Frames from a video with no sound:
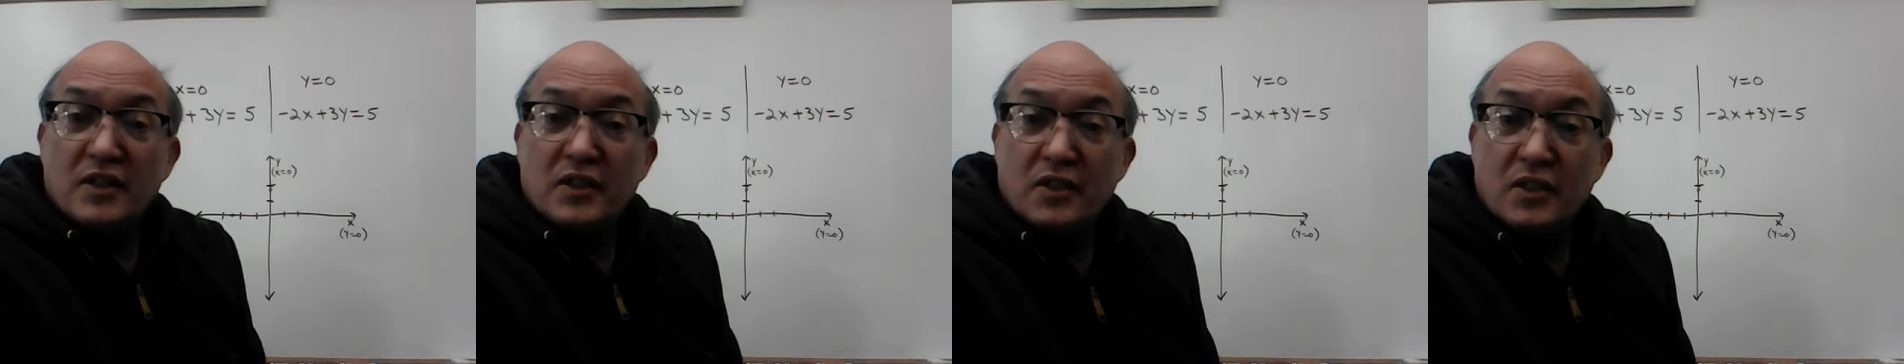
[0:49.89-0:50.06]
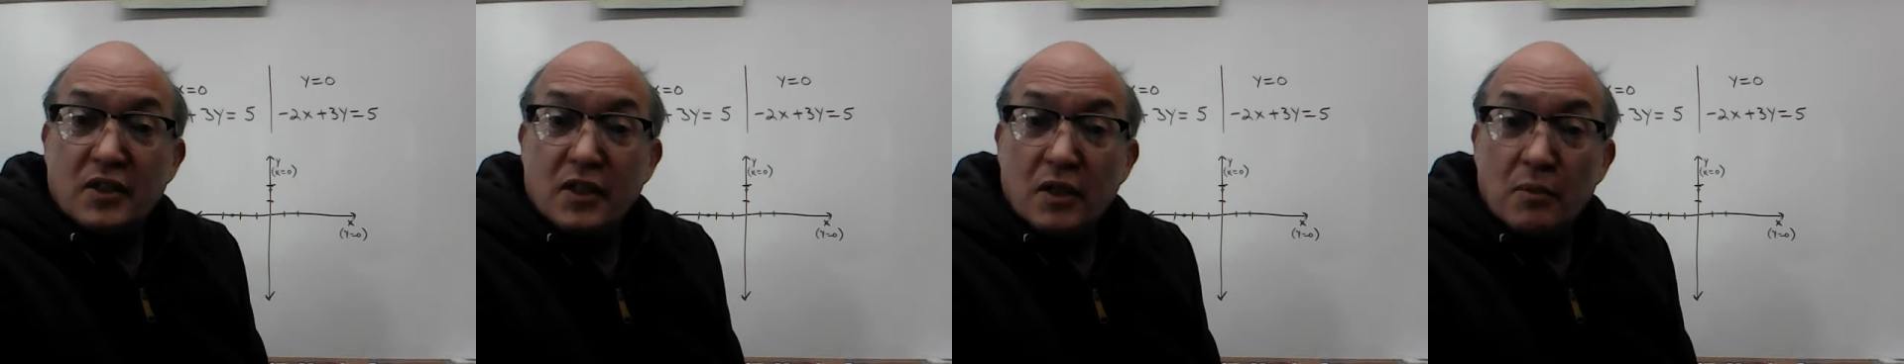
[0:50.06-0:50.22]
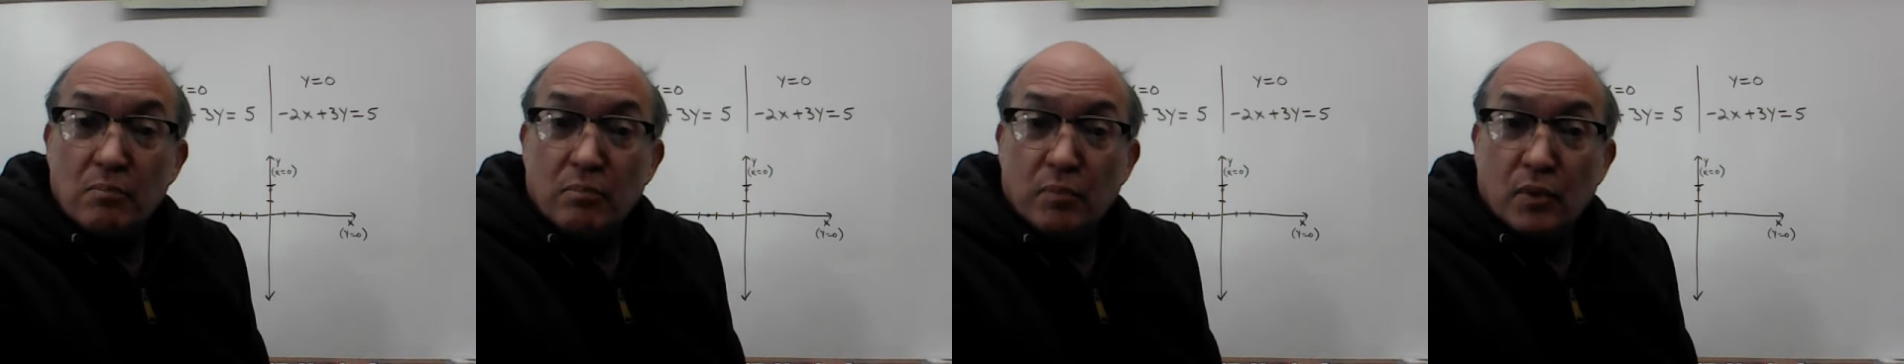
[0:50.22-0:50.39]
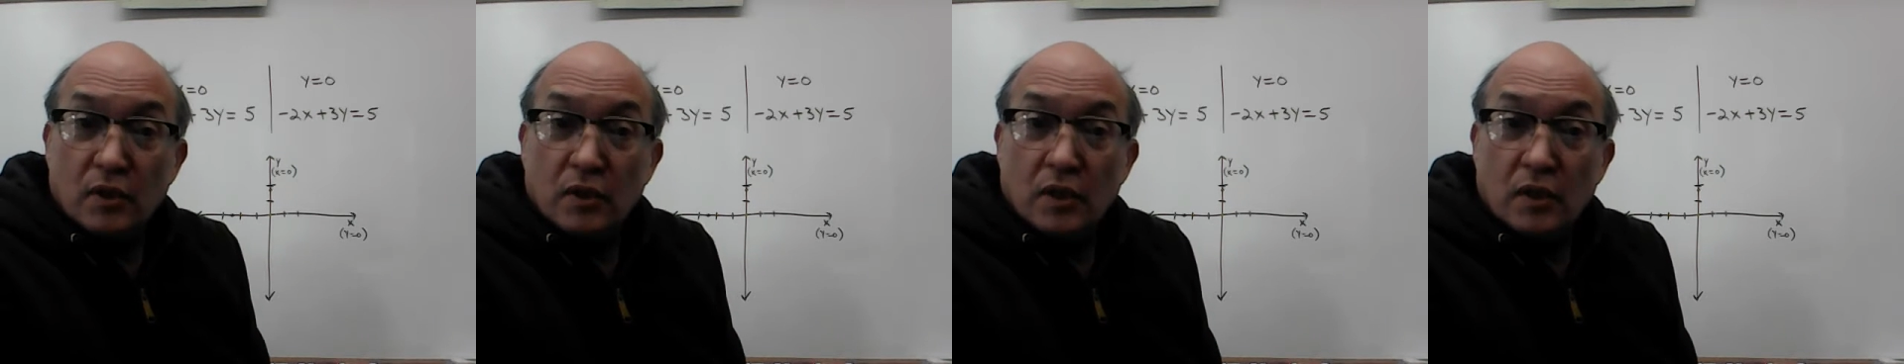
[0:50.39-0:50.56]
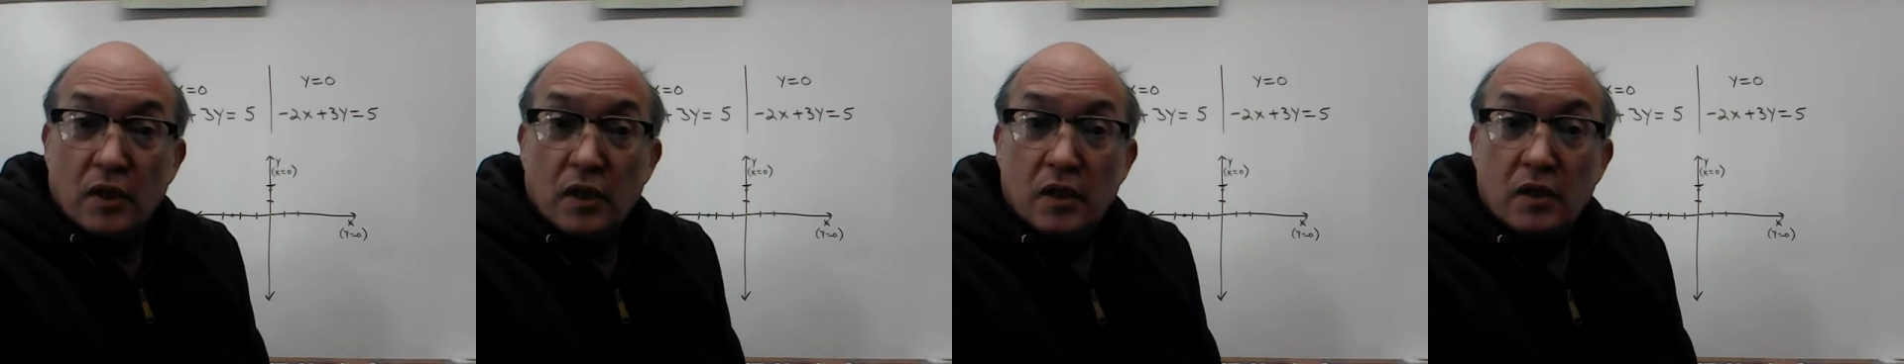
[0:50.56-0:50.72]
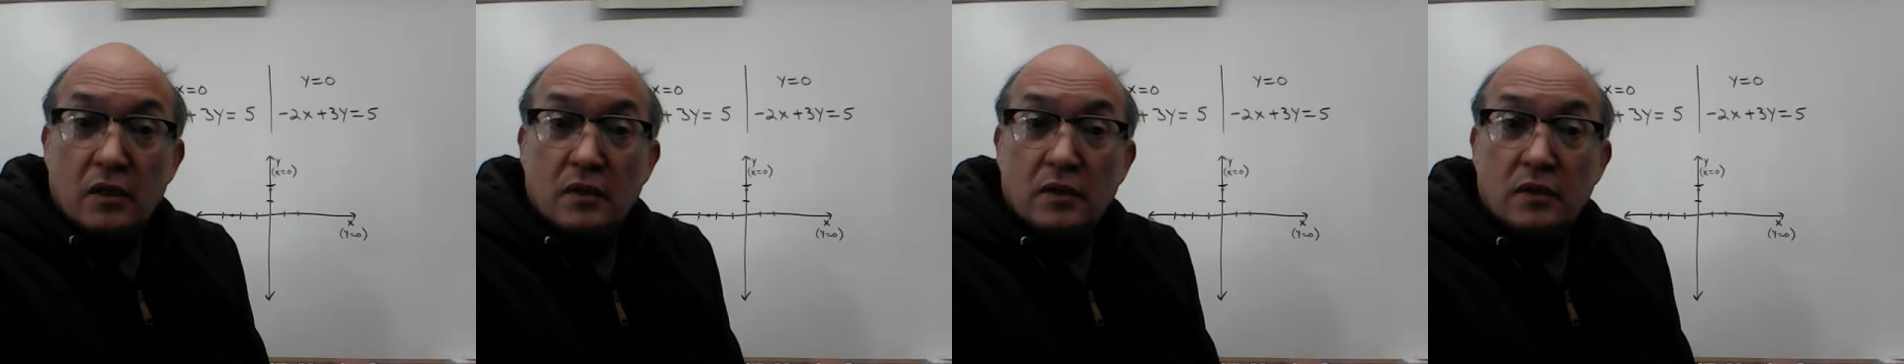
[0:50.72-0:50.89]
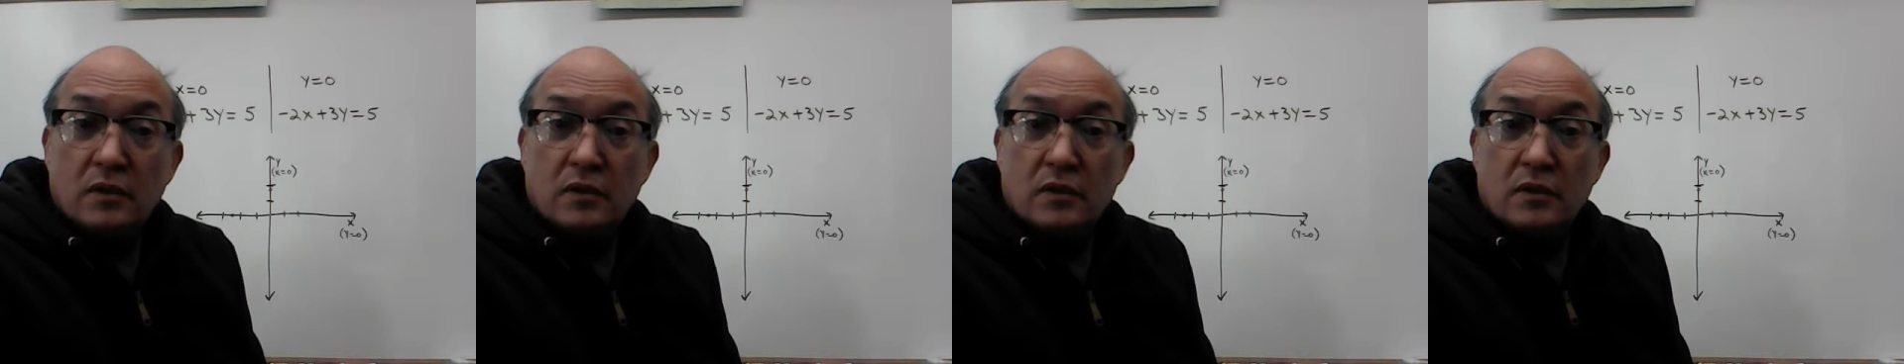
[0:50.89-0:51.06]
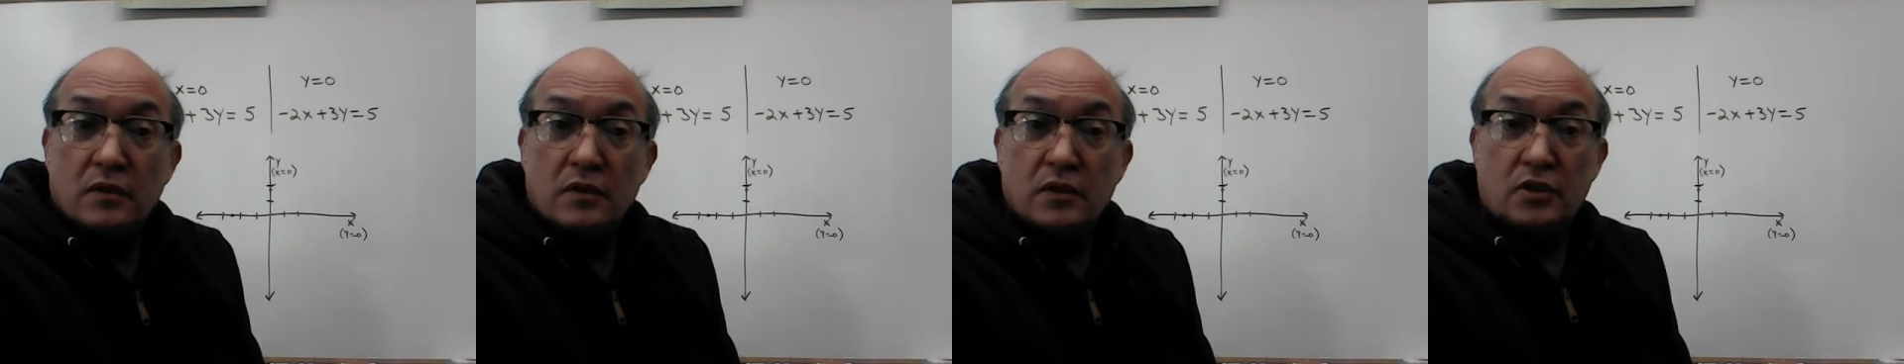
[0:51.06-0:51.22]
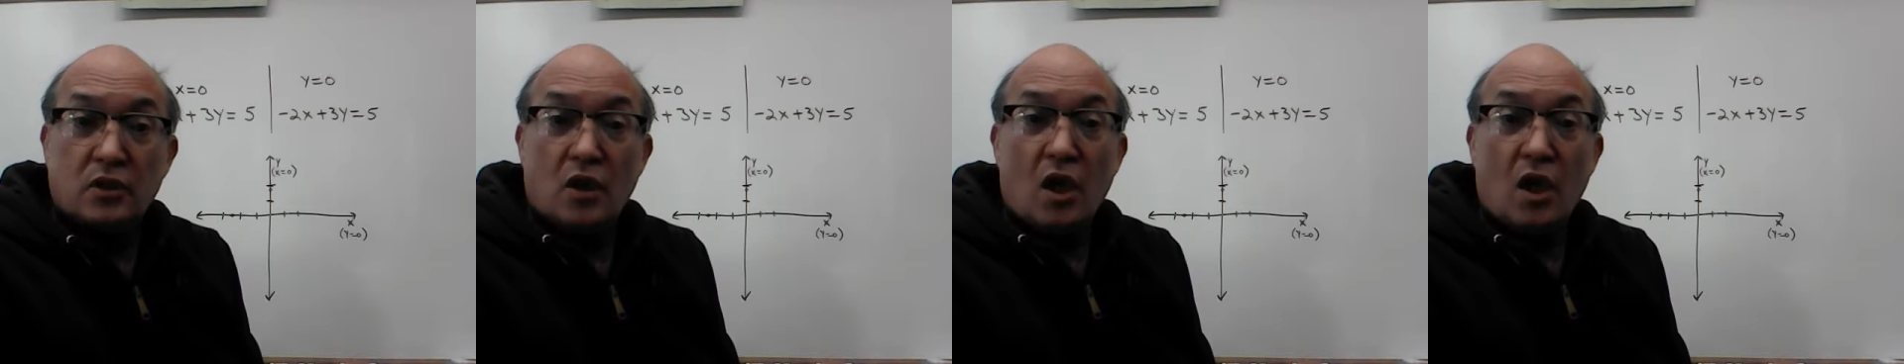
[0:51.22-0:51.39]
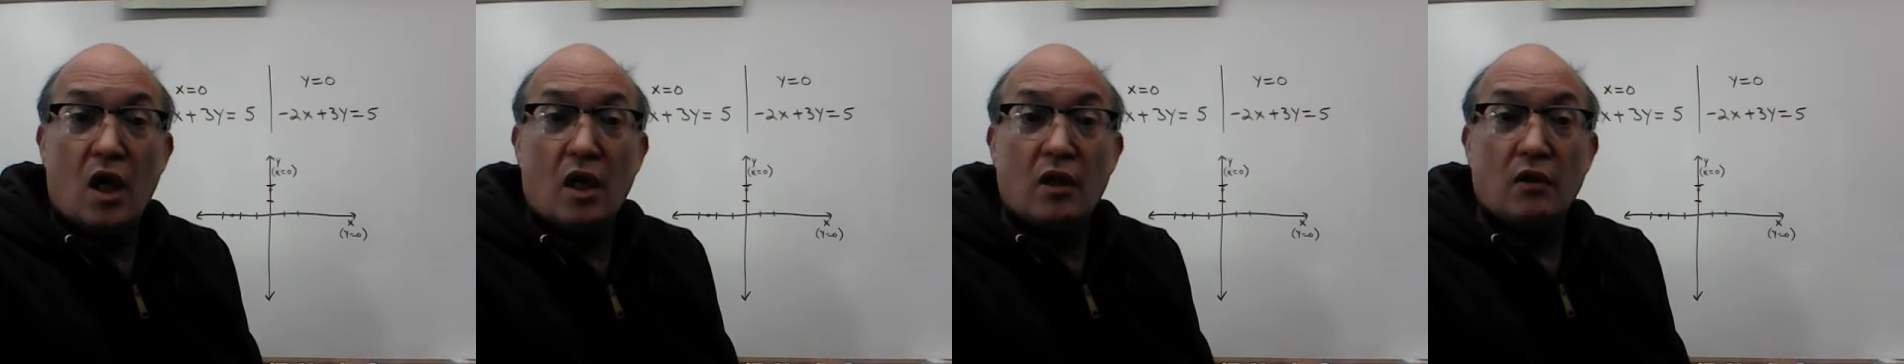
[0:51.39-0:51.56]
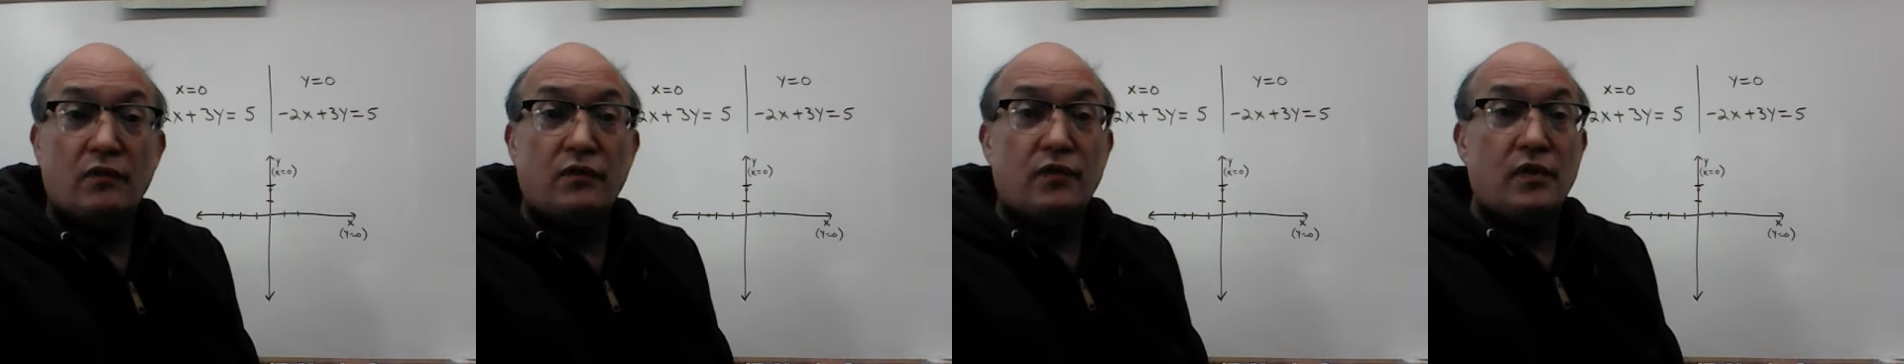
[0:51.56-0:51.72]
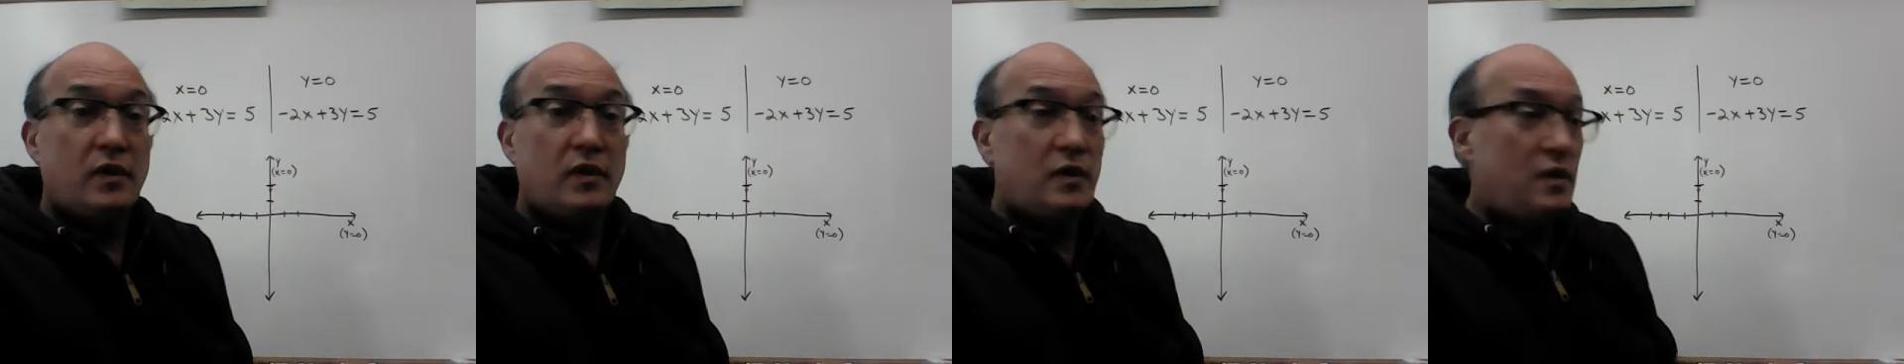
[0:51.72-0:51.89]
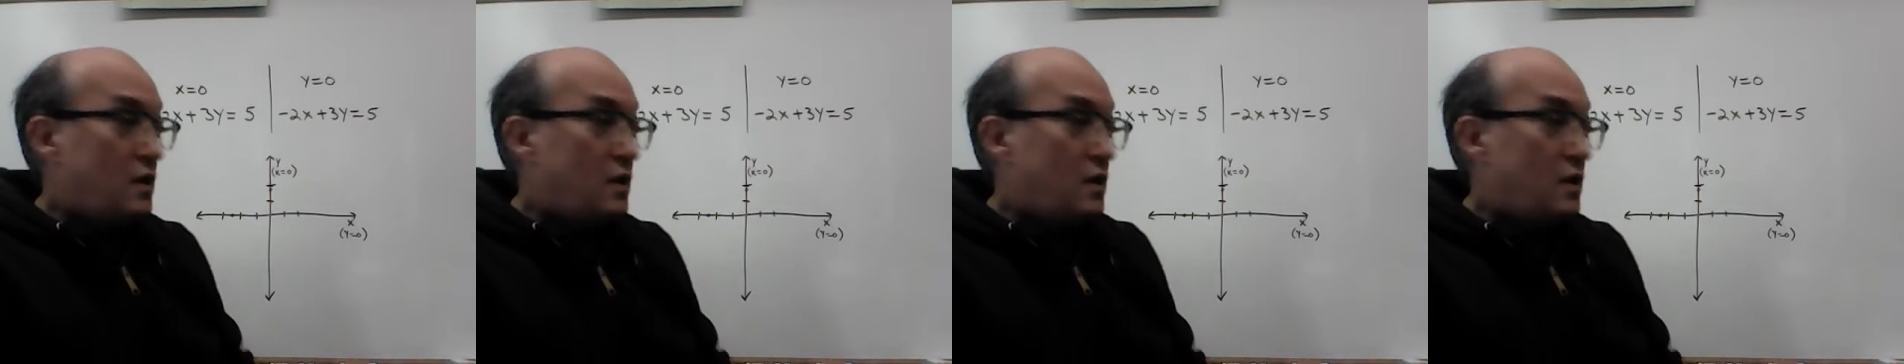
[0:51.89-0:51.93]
simple to solve